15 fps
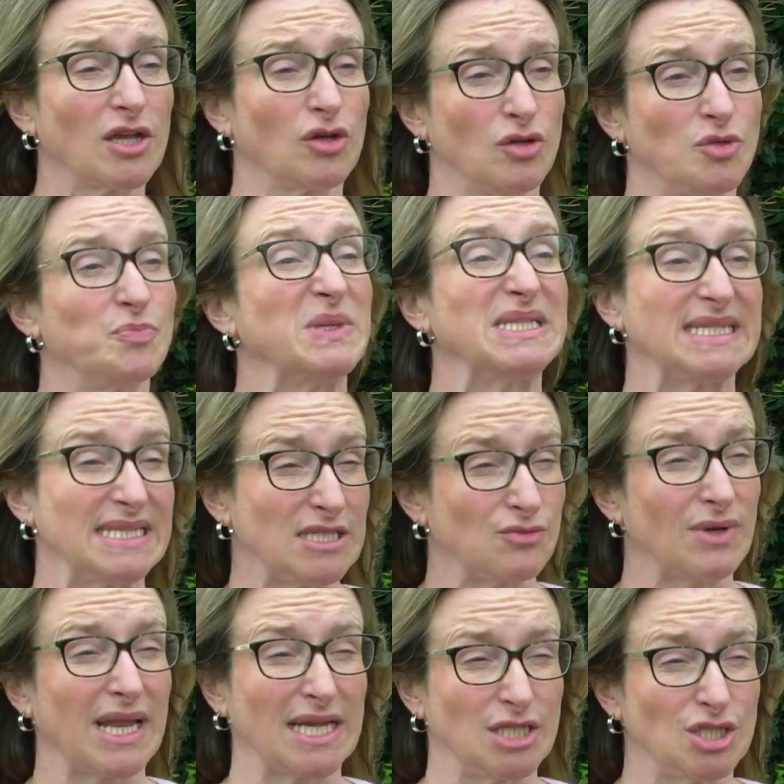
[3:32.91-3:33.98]
good business
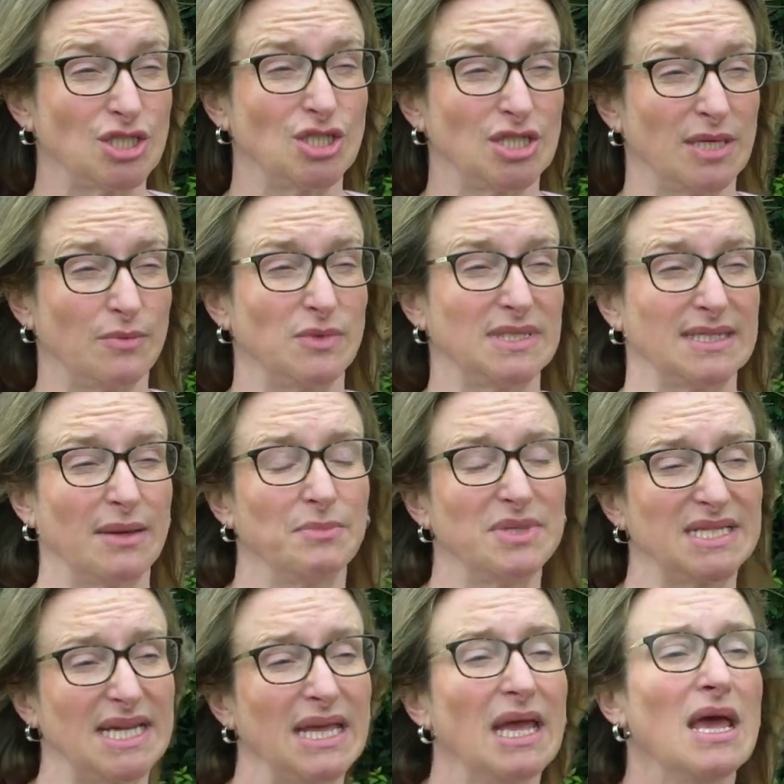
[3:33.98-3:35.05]
relationship with
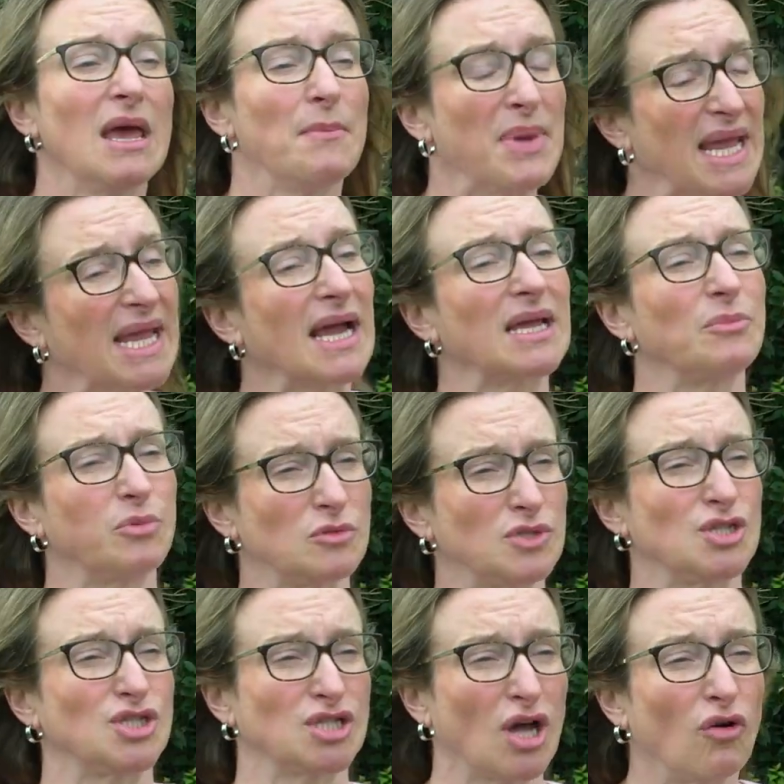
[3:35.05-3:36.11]
somebody, being able to
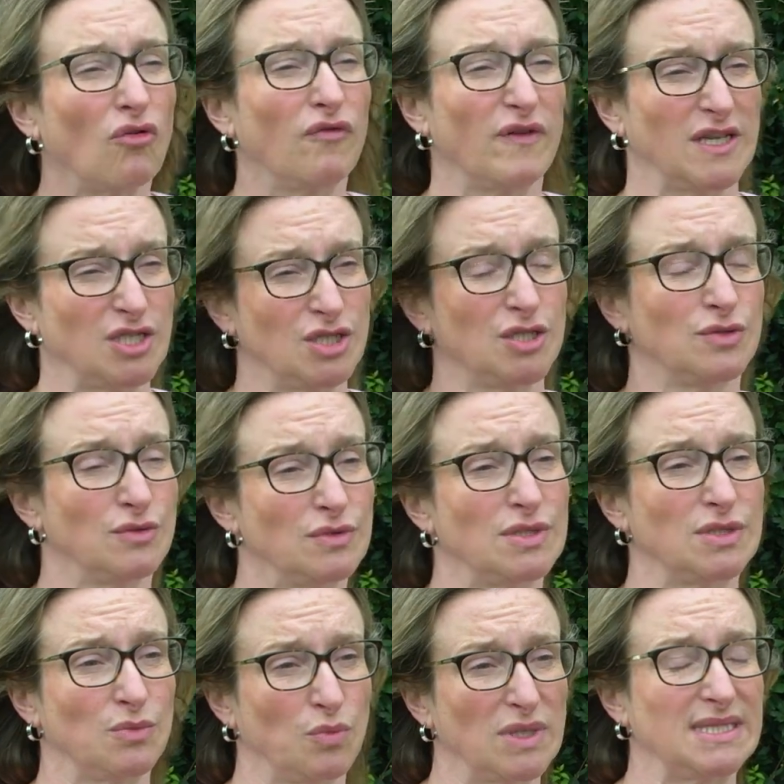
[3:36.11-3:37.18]
solve
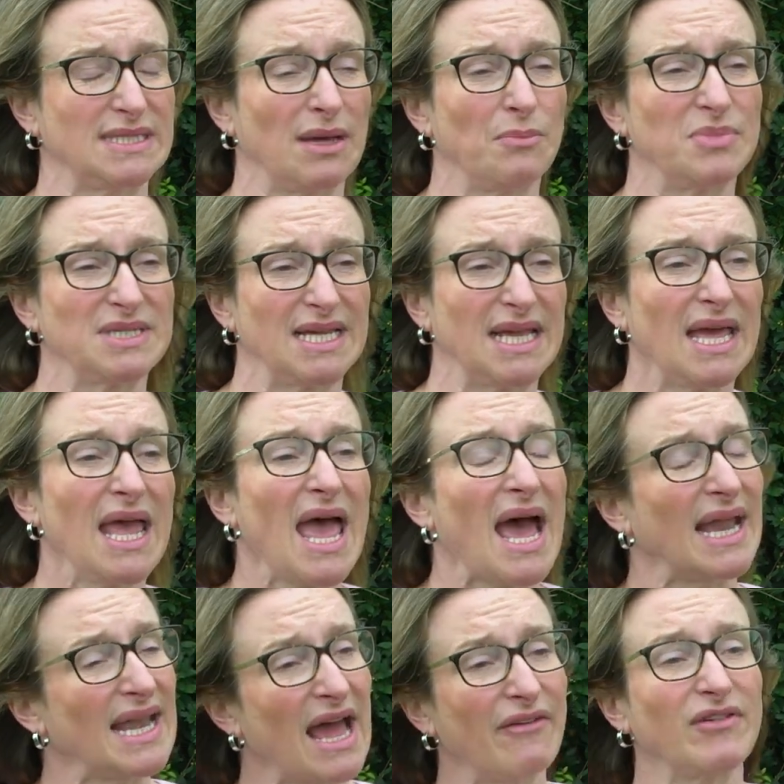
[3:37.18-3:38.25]
issues with somebody,
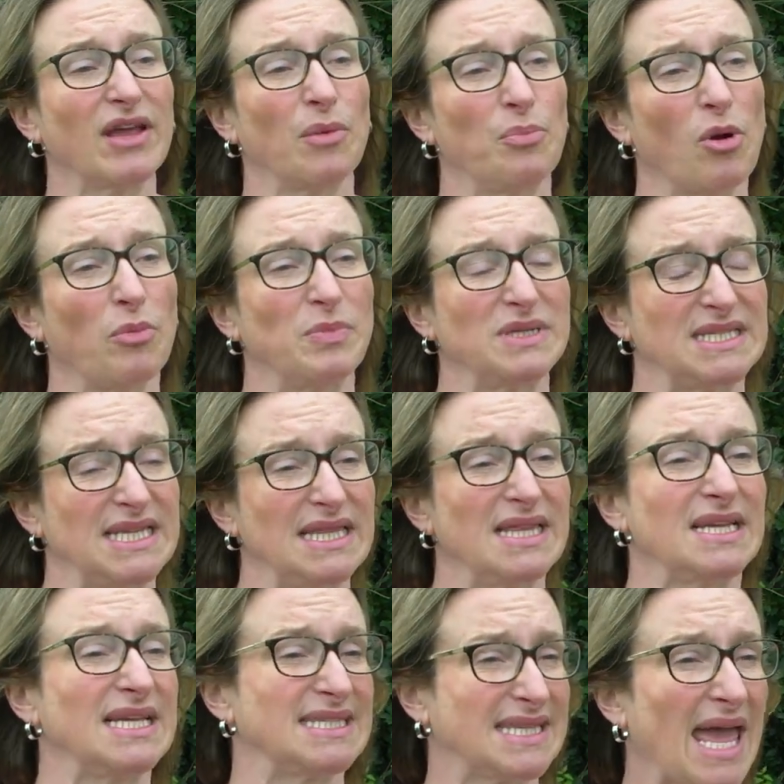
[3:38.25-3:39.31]
and having a property
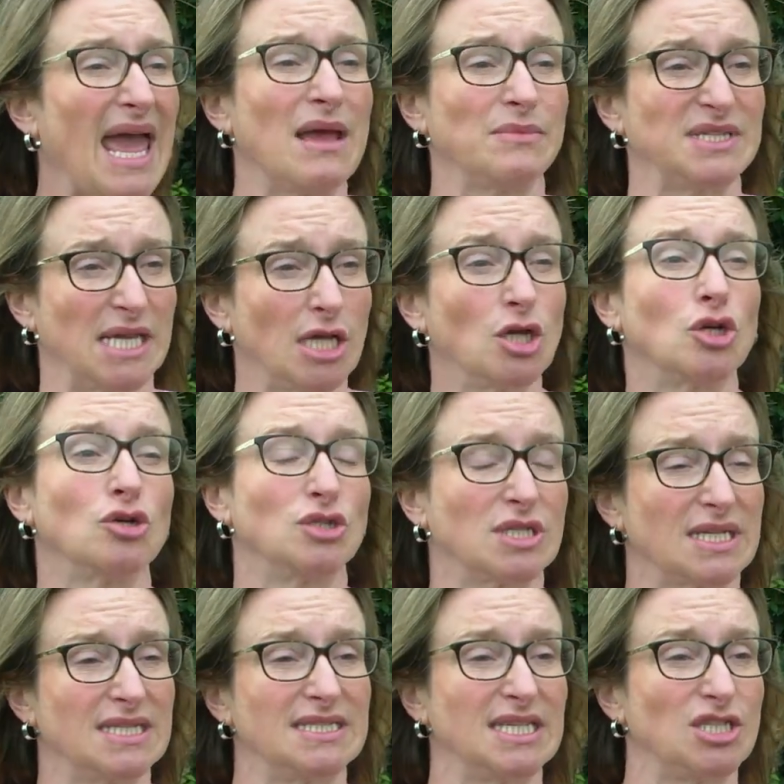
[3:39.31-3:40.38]
that is kept in good
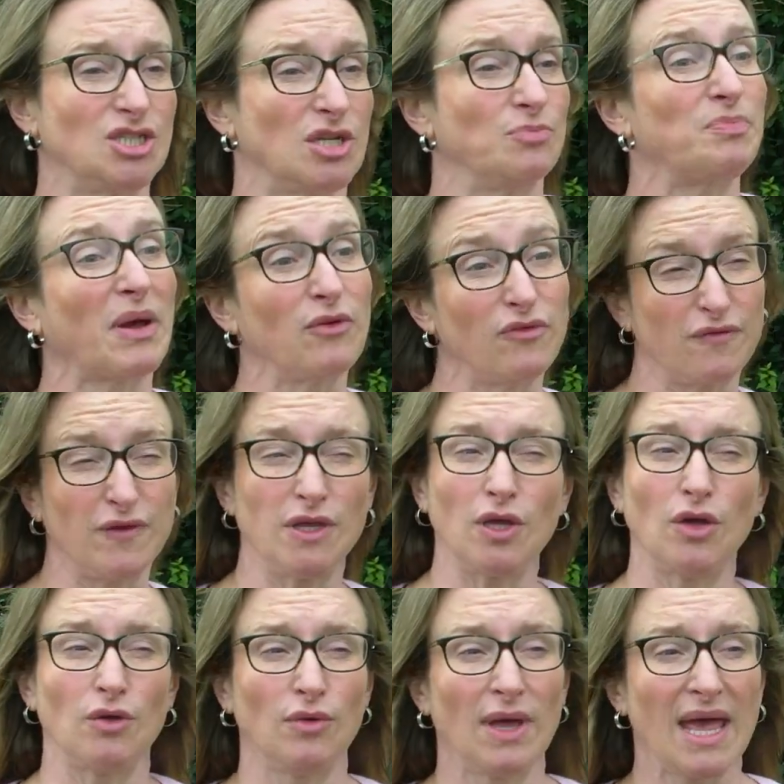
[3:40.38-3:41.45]
condition, both for
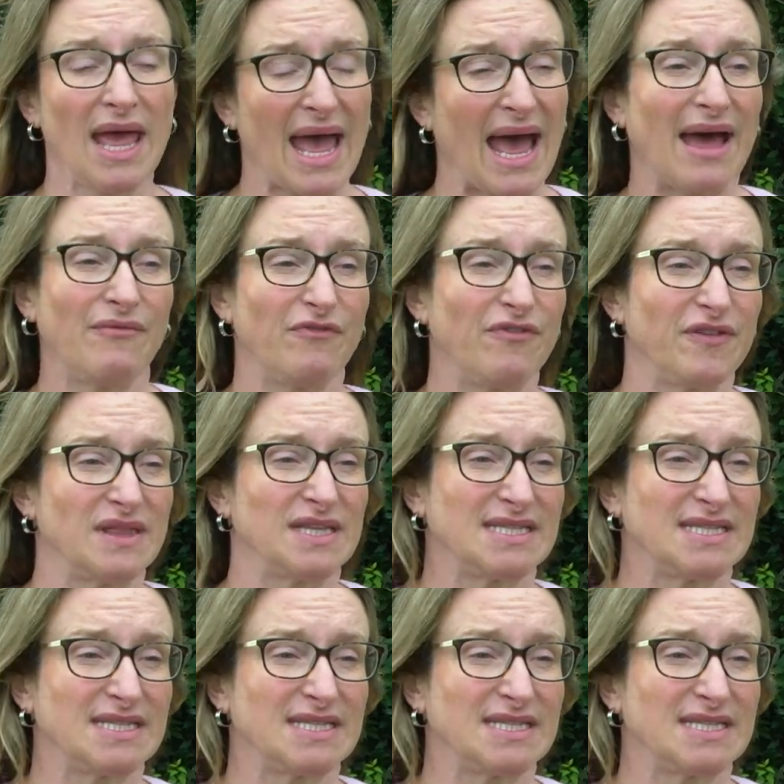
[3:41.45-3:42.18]
you and for the